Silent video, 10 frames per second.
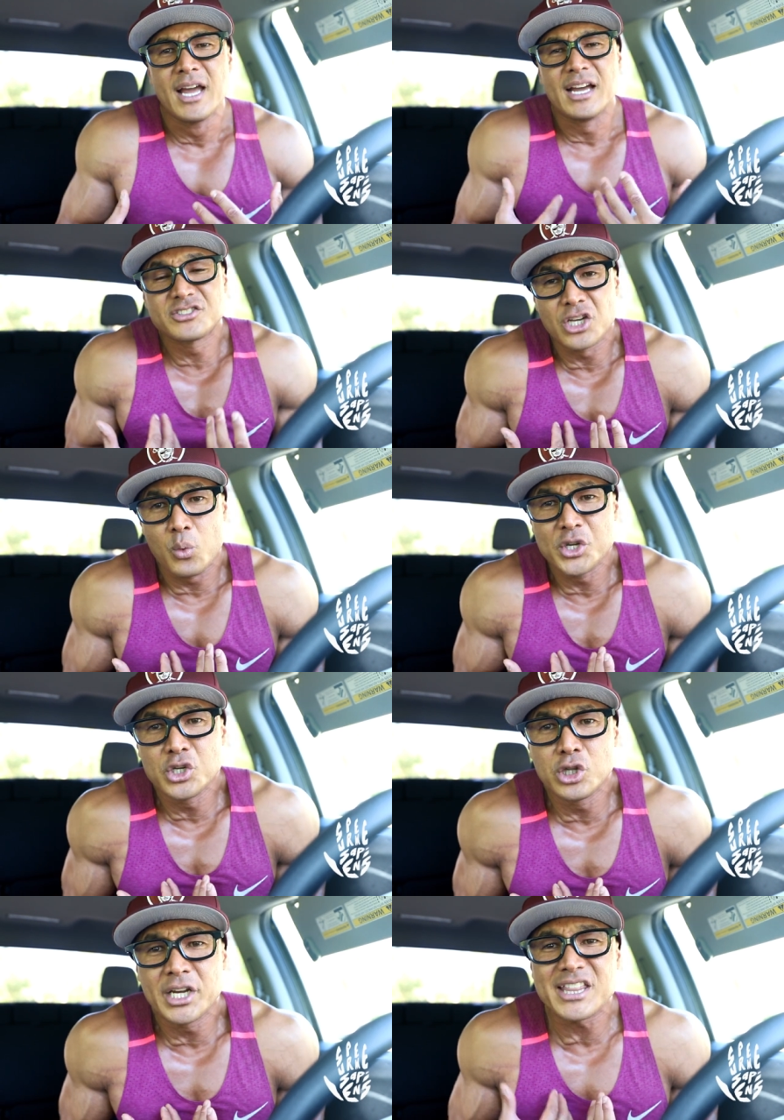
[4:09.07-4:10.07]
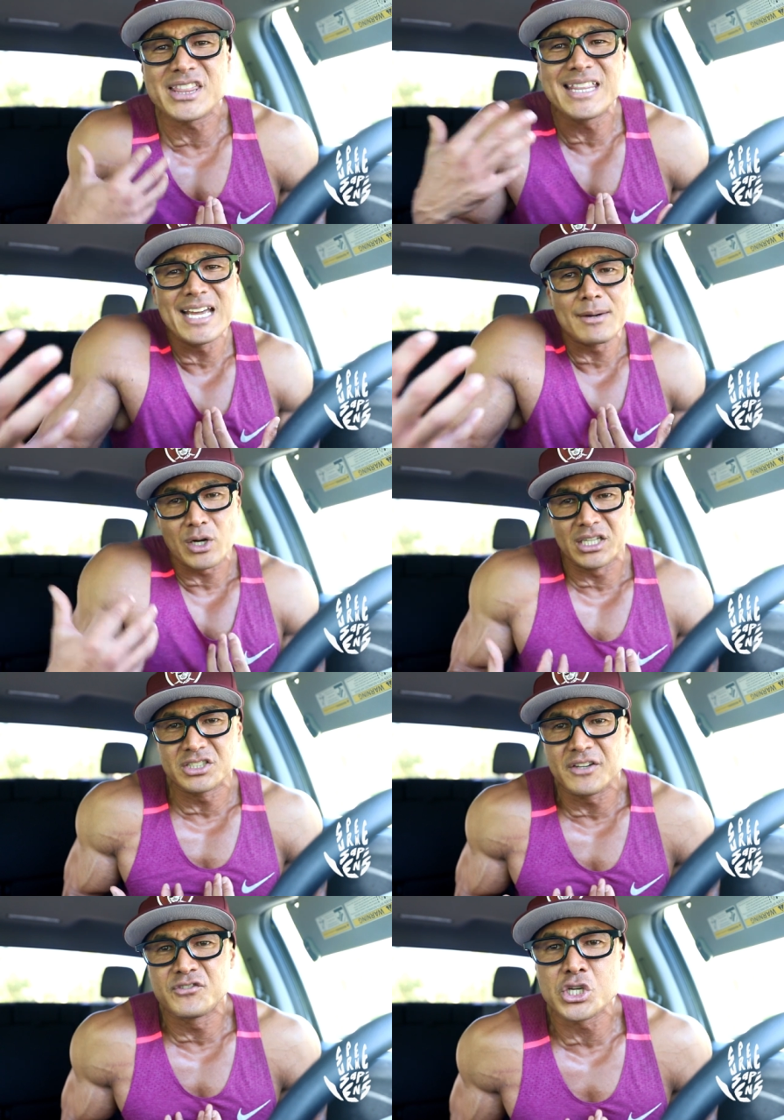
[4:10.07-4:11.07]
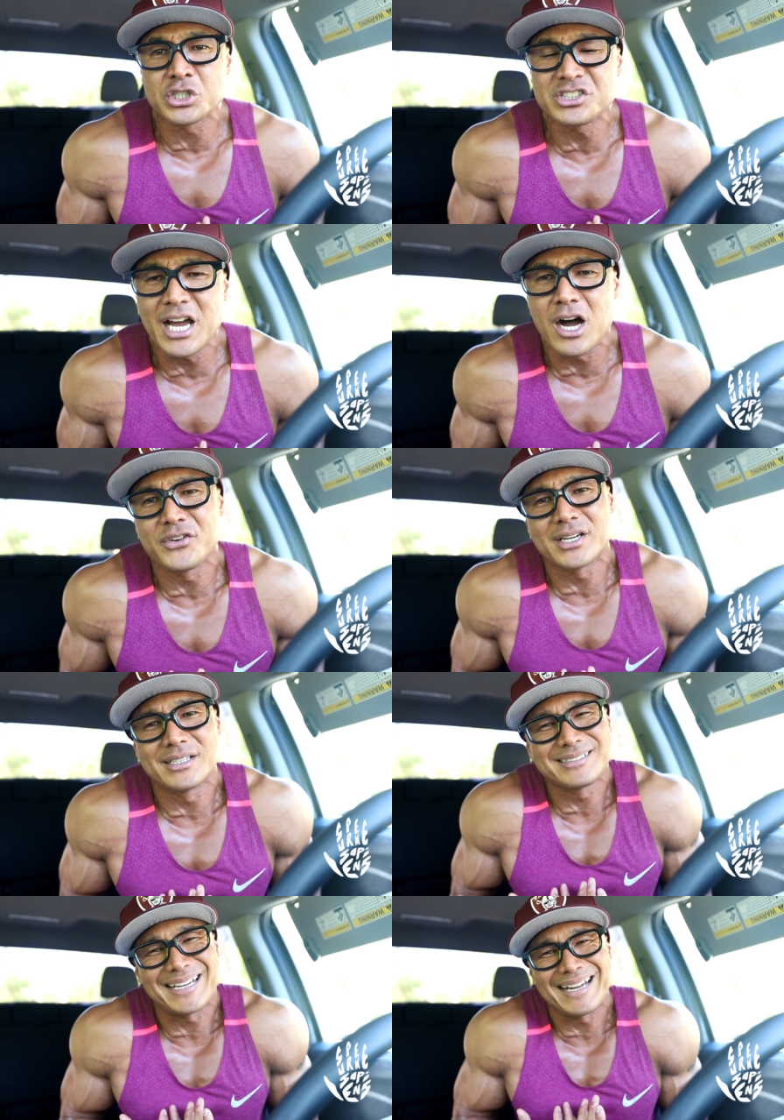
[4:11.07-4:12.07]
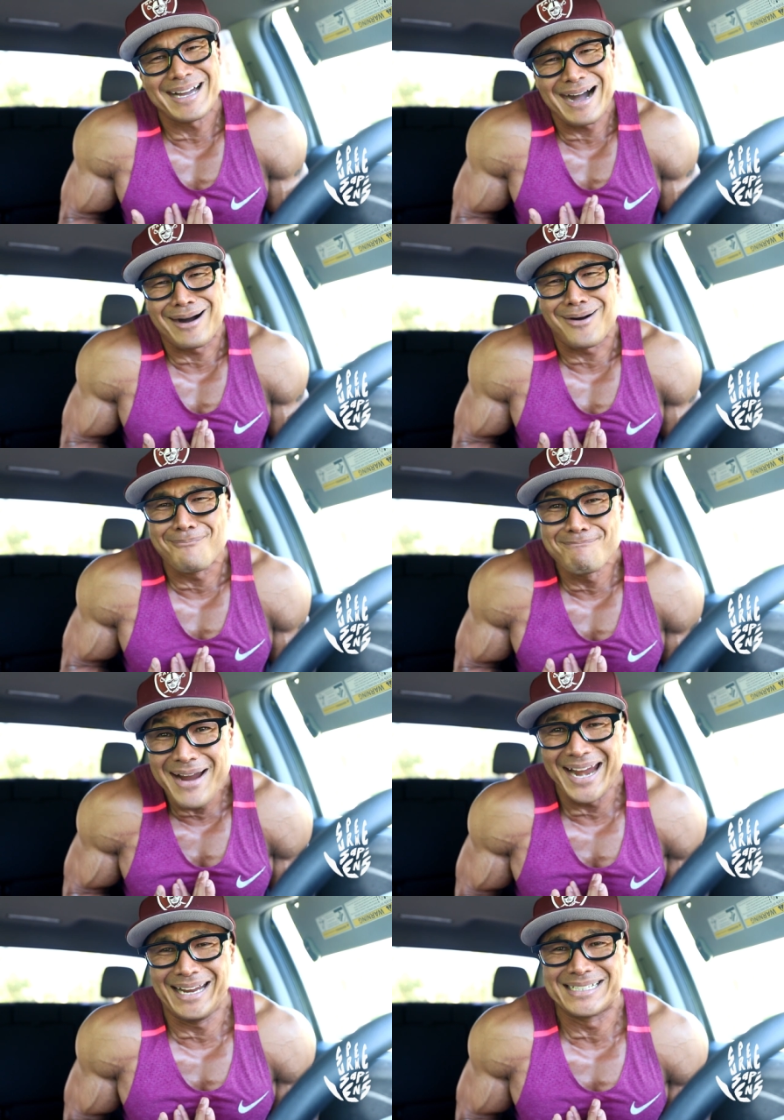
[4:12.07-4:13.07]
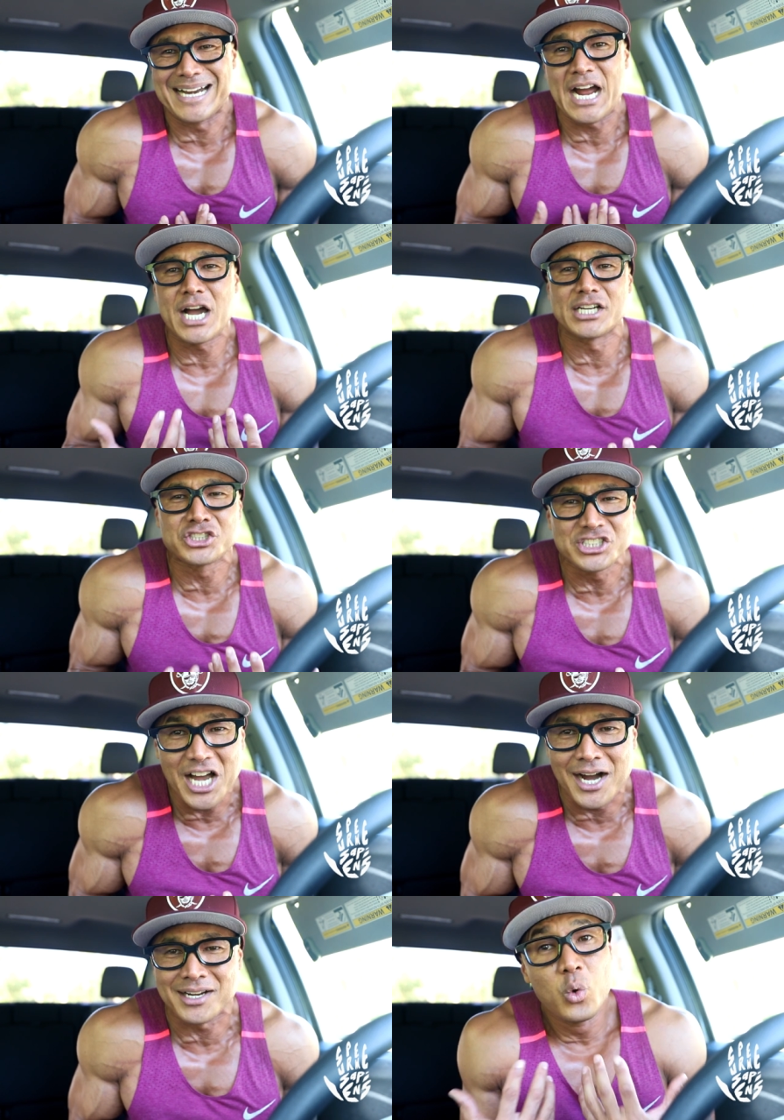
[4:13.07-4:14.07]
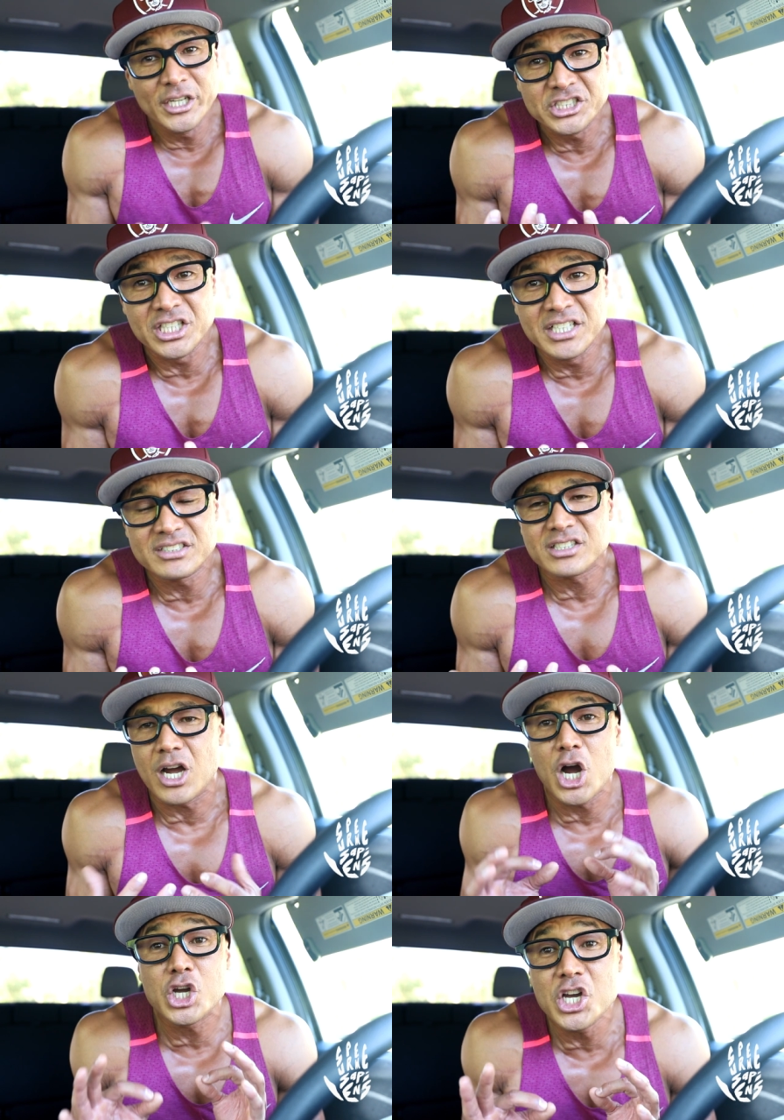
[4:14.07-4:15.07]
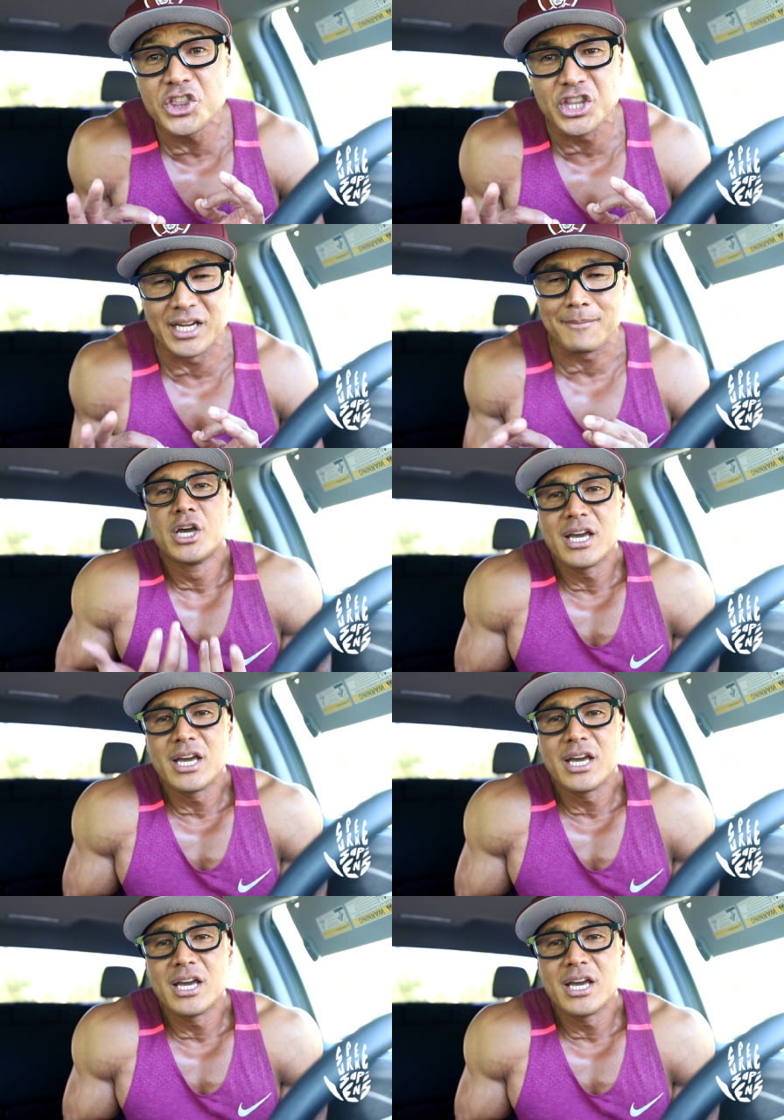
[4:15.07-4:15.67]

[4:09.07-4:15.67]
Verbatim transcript: And so when you look at them relative to yourself, you're gonna say, oh man, I kinda suck, which is a good thing.